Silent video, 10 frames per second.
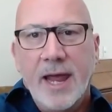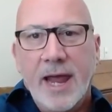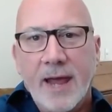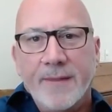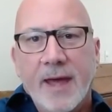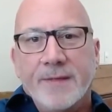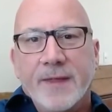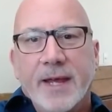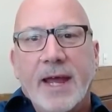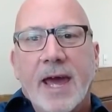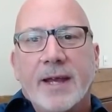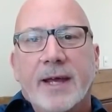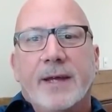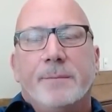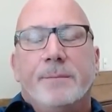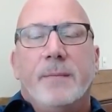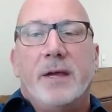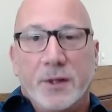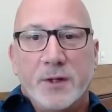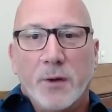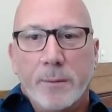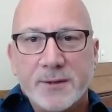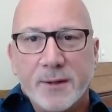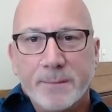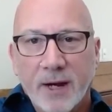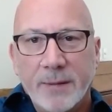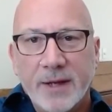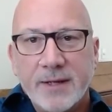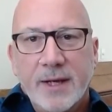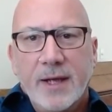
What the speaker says: and that they had due to a mental impairment,